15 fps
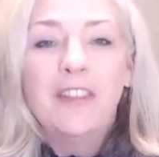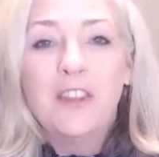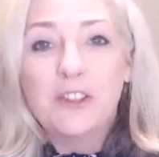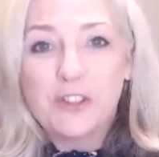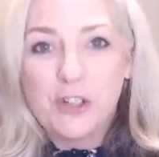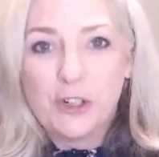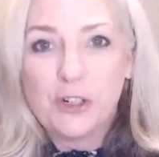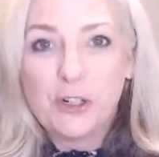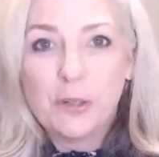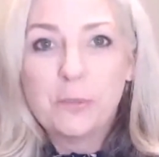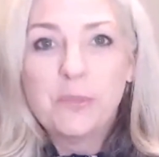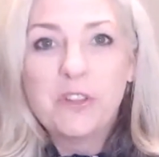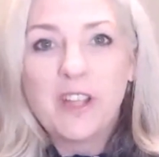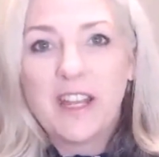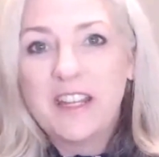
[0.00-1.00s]
the
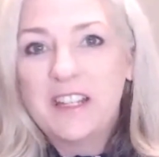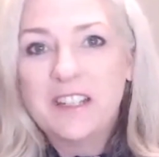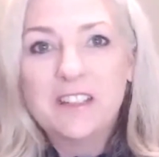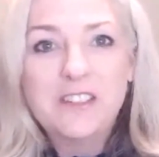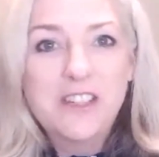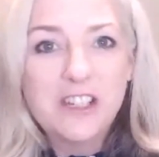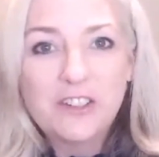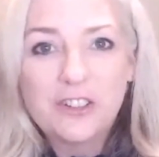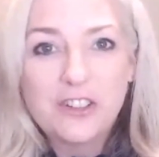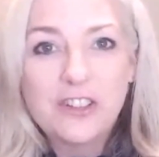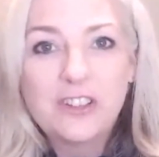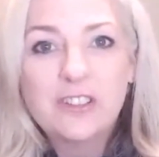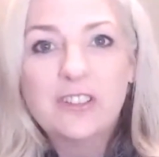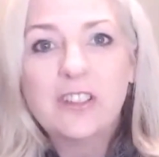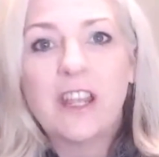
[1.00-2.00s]
terms, any
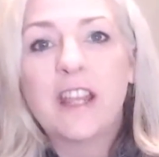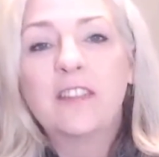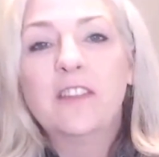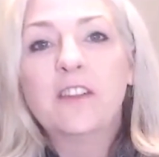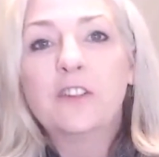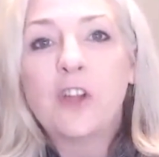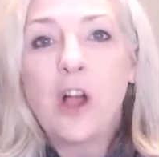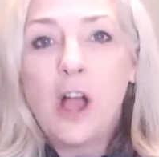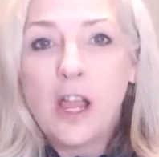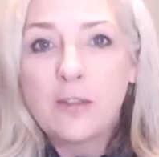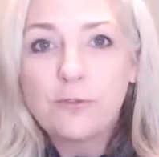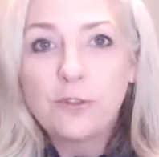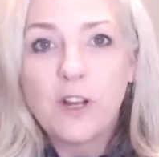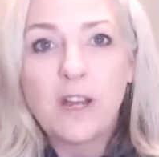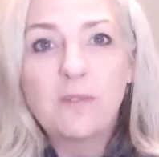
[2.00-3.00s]
conditions, and the
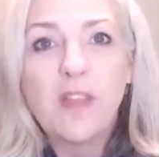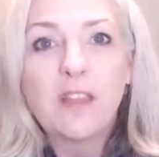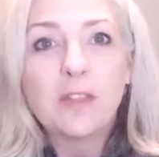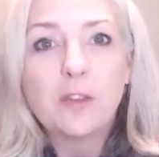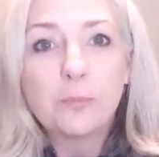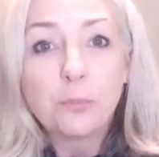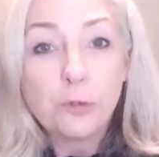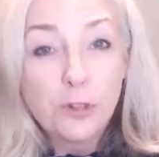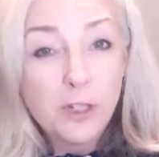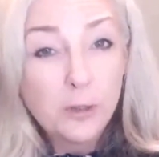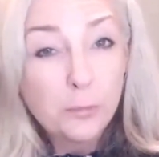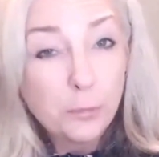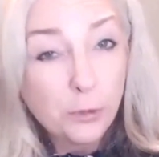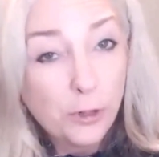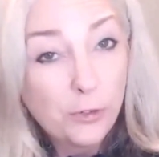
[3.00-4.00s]
time frame that the
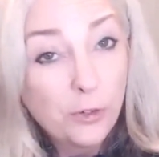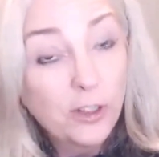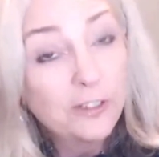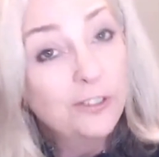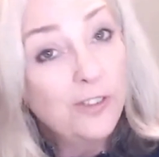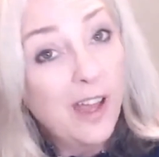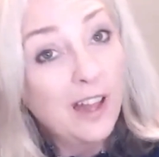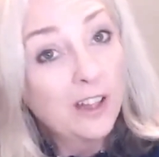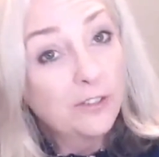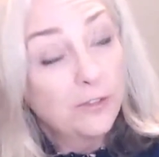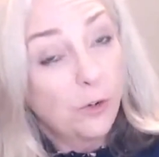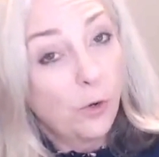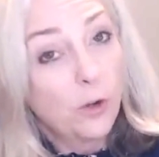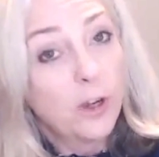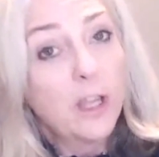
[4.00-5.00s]
pre-approval is valid
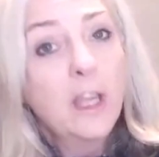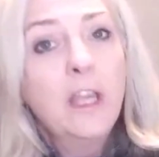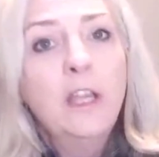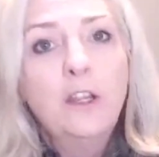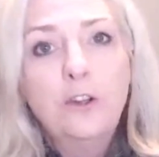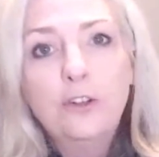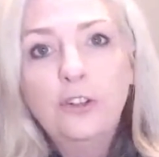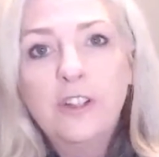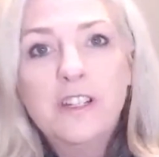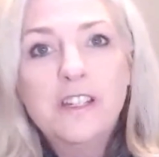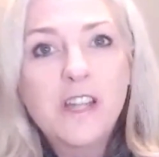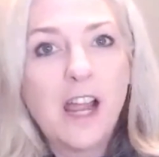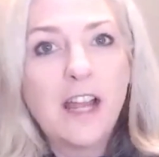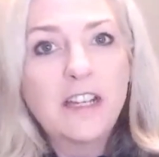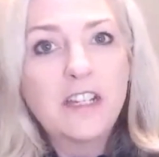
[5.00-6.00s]
for, usually
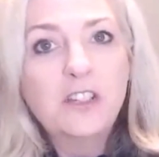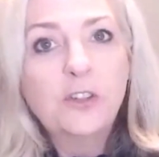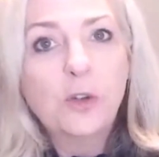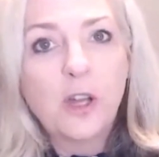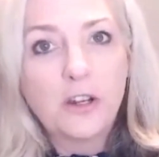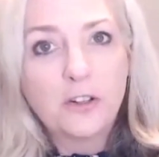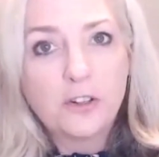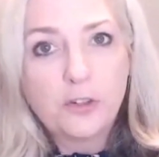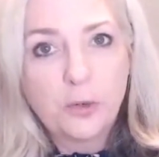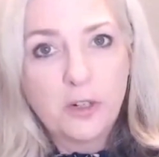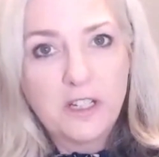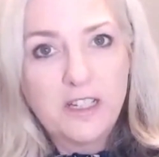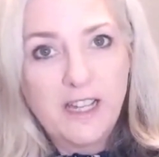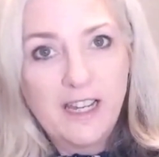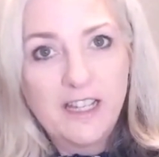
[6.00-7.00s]
90 to
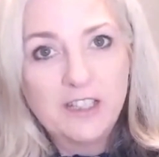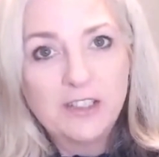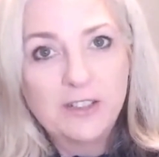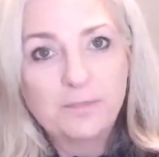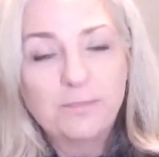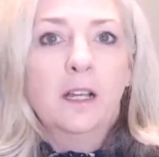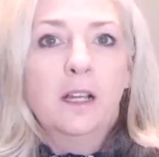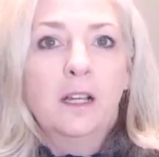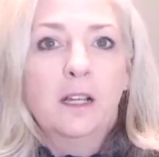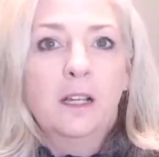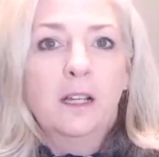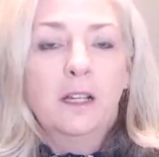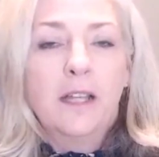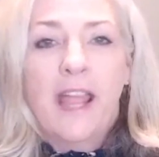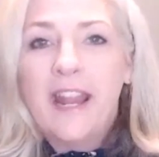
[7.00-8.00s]
120 days.
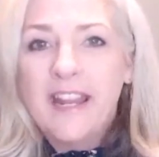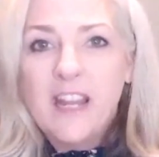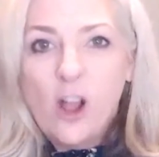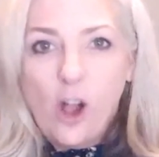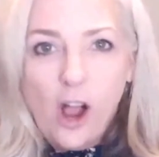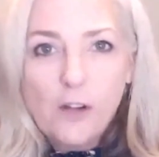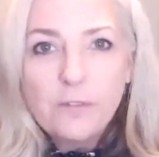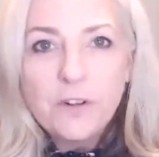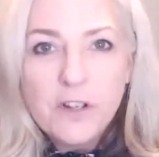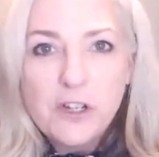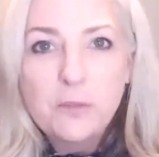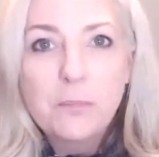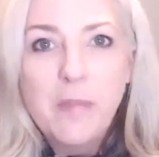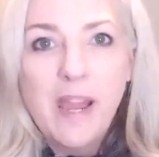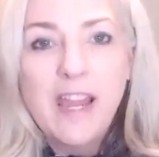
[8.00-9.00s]
Any offer
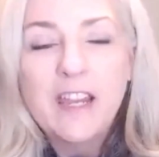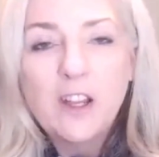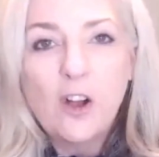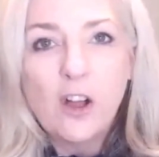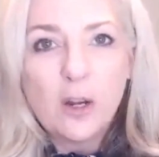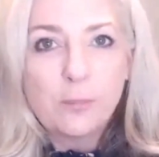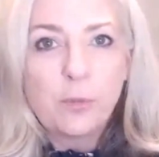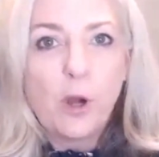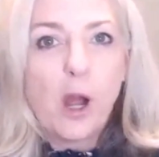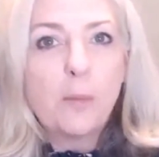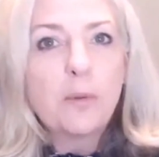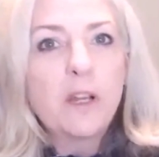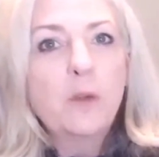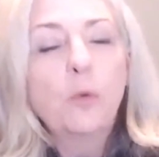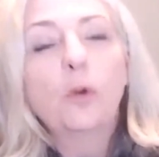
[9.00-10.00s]
you make on a
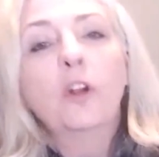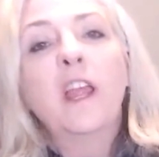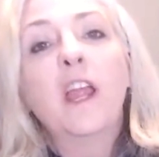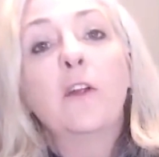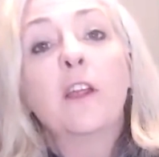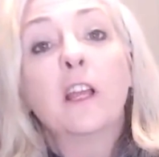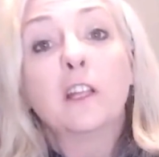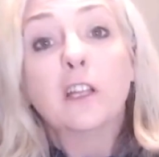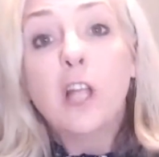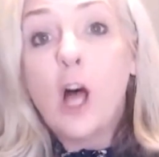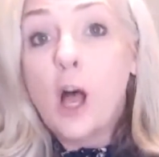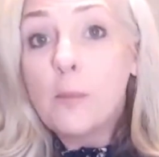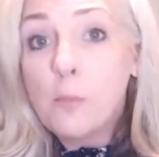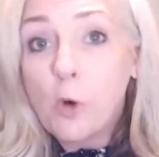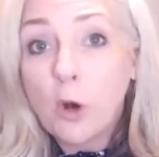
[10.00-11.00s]
property will carry a
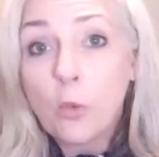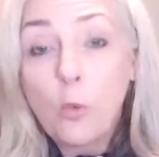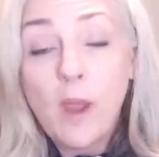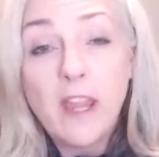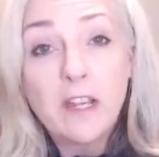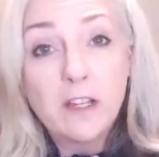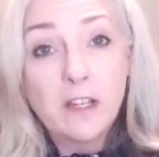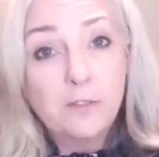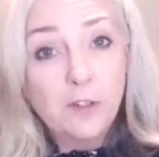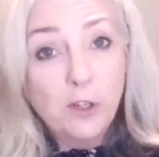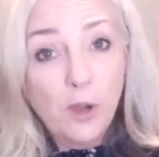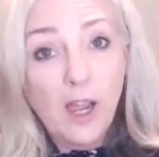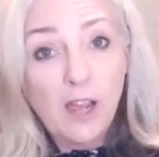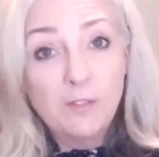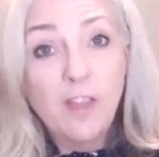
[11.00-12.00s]
lot more weight if
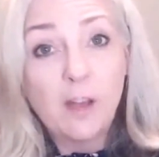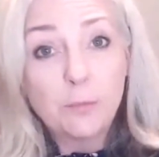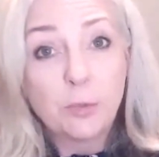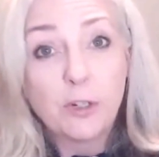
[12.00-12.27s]
you have that